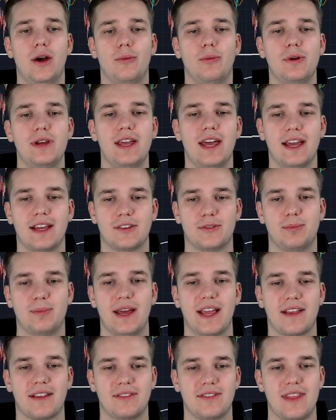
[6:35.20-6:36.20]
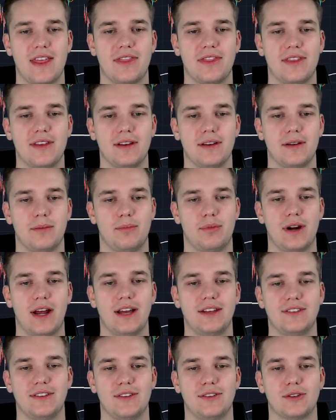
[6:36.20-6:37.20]
we expect that the
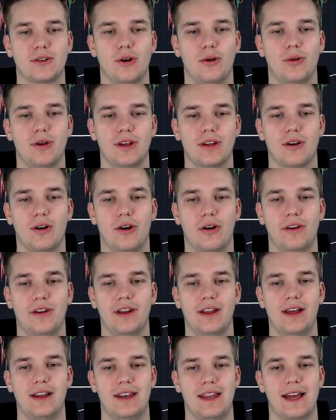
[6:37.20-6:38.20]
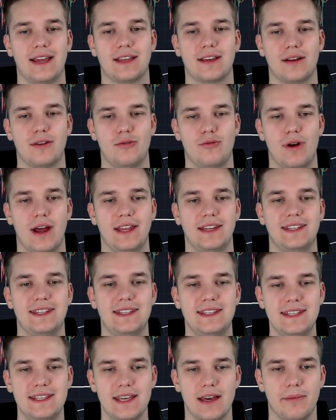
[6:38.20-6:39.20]
price is going on like right
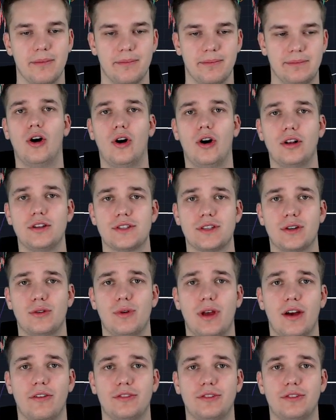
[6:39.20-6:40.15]
here. Also, we have to